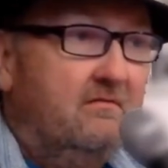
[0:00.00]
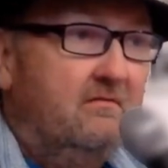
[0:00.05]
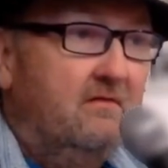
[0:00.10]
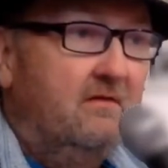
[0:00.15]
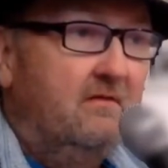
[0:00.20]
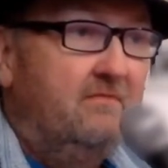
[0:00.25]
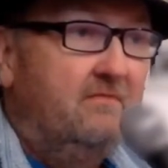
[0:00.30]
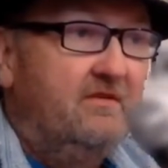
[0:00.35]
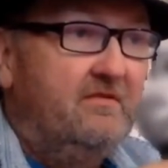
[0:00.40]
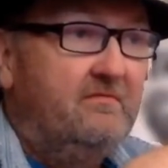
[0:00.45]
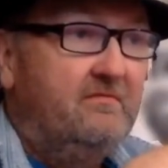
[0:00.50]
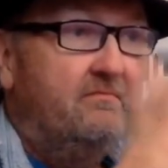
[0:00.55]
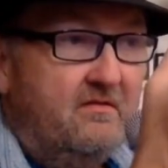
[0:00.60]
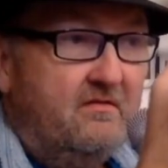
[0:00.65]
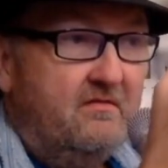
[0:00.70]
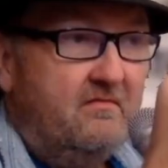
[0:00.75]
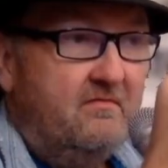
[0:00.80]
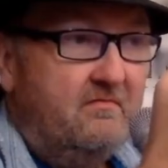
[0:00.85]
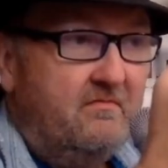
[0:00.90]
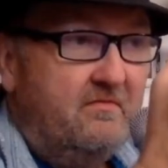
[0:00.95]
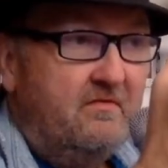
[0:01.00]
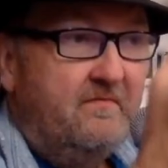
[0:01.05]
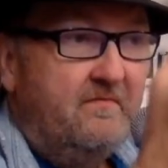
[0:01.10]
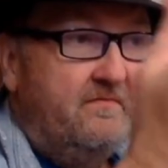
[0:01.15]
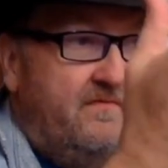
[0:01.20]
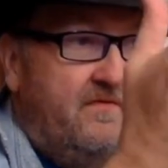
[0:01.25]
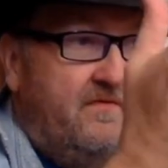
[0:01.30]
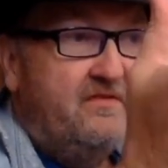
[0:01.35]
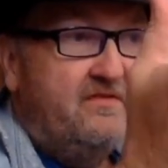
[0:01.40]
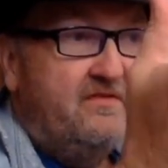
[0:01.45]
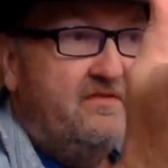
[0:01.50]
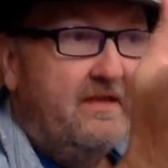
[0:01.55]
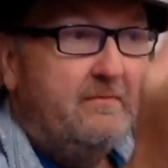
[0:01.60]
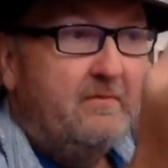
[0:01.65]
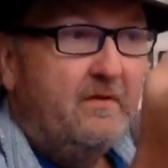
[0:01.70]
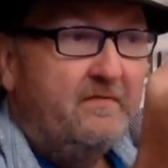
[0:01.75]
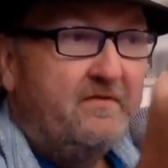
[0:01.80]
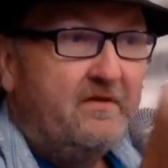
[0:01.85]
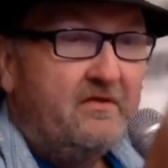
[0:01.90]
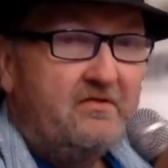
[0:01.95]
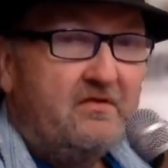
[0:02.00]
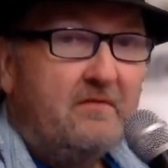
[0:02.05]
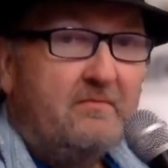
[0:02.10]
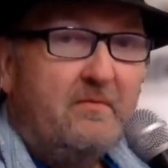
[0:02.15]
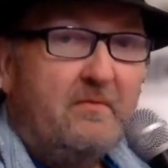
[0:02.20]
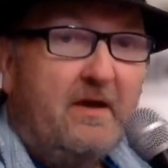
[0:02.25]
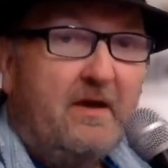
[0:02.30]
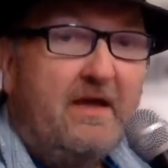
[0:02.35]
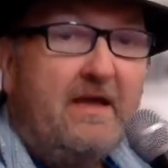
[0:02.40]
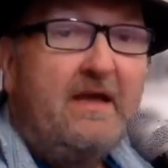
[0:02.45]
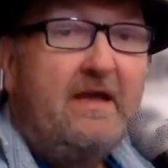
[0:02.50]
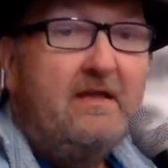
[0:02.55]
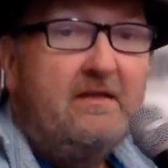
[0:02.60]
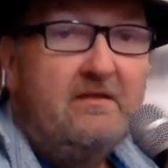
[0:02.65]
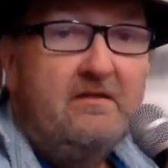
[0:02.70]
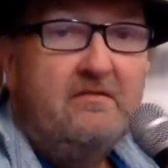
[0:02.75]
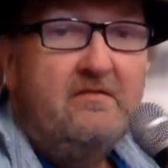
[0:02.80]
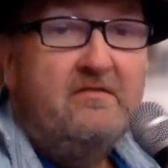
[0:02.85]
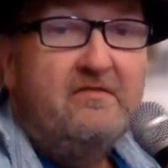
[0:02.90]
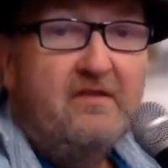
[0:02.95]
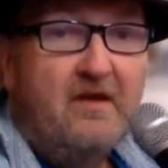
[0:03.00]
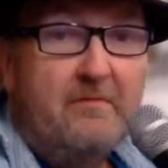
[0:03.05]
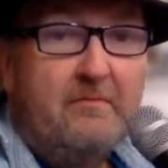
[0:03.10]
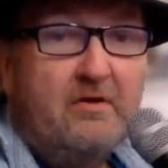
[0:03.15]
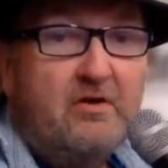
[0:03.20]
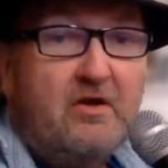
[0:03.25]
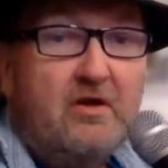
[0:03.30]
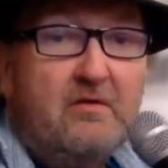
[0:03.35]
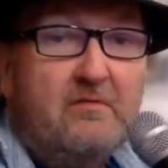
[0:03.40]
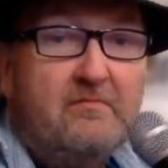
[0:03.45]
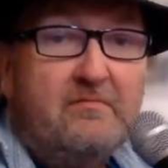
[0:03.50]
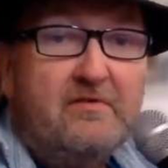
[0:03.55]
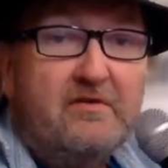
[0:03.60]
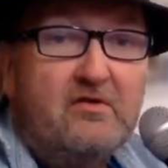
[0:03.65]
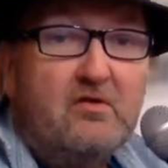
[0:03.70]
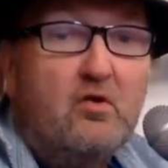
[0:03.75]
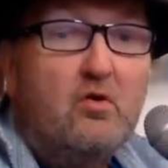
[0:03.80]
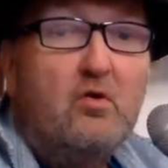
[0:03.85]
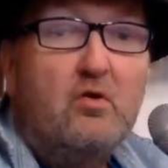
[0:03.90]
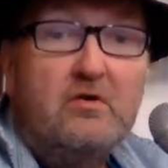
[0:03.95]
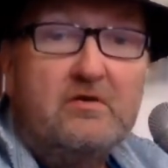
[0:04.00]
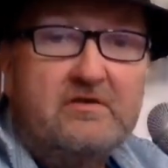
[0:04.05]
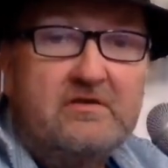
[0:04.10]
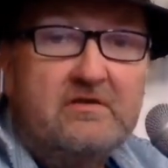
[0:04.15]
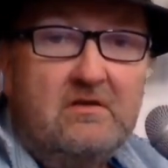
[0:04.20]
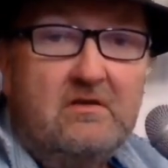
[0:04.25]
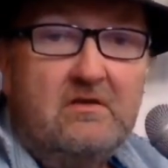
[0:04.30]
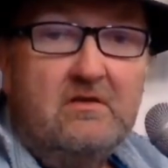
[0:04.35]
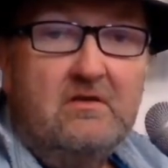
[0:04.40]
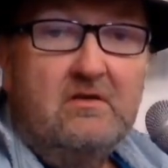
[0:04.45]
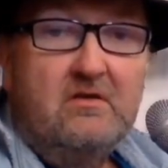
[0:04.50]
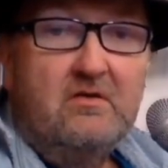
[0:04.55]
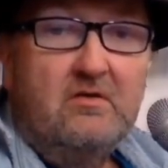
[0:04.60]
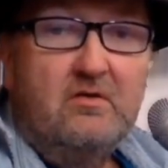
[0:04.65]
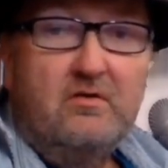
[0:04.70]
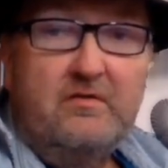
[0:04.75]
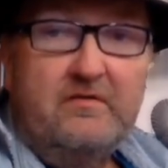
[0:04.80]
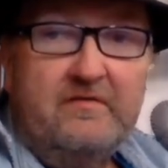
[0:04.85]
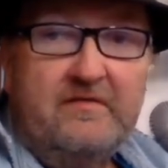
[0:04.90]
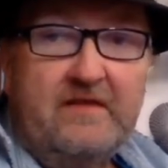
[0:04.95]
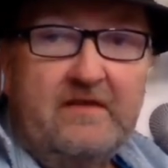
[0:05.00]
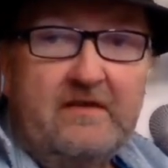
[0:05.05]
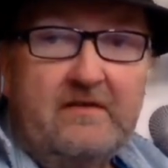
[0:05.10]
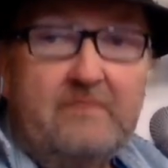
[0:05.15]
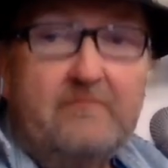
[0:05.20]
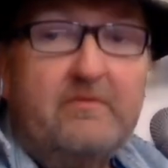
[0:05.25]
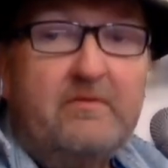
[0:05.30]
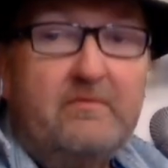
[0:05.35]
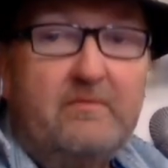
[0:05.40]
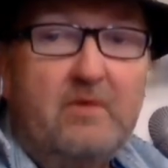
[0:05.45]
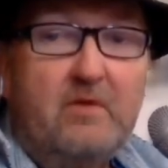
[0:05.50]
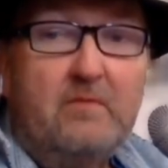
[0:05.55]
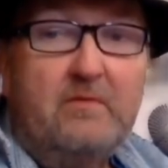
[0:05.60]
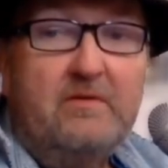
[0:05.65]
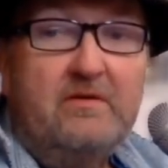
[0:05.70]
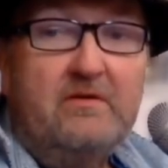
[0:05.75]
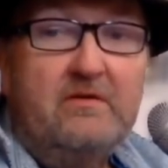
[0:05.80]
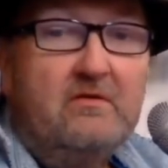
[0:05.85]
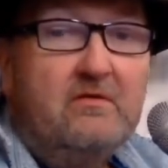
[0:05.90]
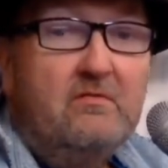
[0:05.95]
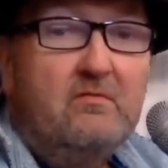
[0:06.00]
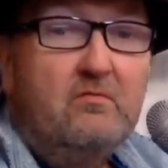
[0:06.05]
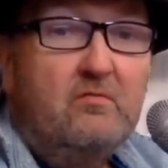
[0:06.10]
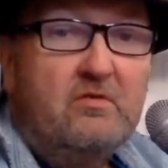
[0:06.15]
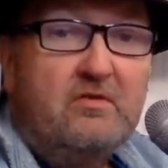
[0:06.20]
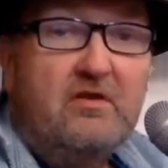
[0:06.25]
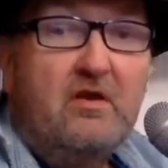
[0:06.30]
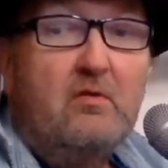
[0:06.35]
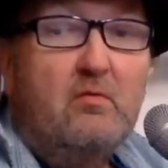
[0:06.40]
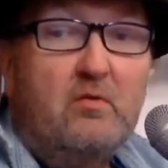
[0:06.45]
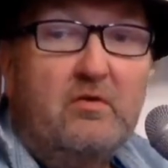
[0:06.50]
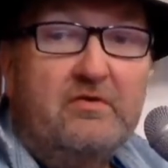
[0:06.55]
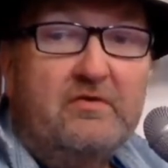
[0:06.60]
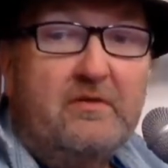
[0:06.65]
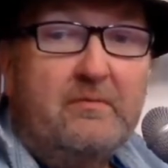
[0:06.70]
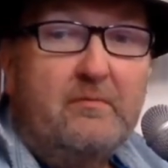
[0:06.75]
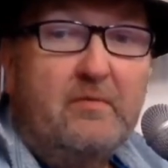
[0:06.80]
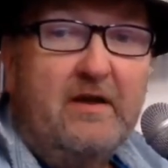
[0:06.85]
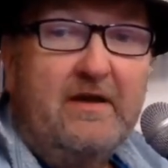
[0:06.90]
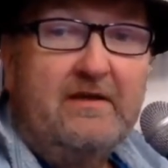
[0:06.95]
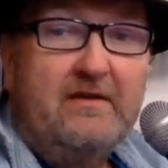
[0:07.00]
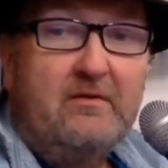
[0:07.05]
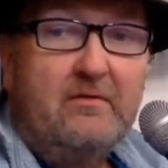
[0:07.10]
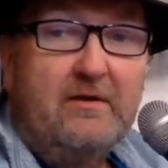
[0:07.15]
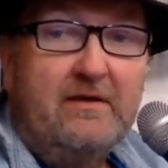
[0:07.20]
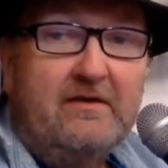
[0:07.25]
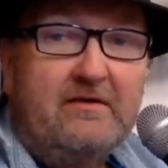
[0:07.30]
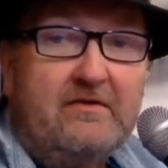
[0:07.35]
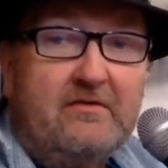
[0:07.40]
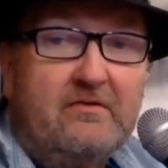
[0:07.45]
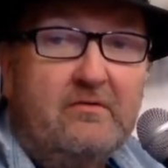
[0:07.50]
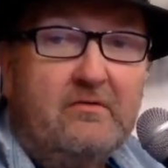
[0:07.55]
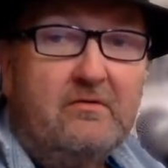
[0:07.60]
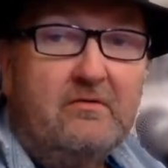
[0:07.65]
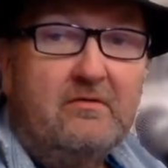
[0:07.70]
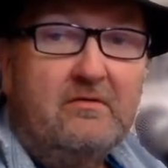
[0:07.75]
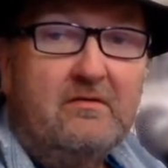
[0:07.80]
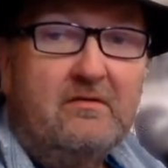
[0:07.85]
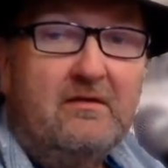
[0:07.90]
I'm just the first name off the top of my head, Simon Holmes at Court could have done it, but Melbourne don't want the brand around at all.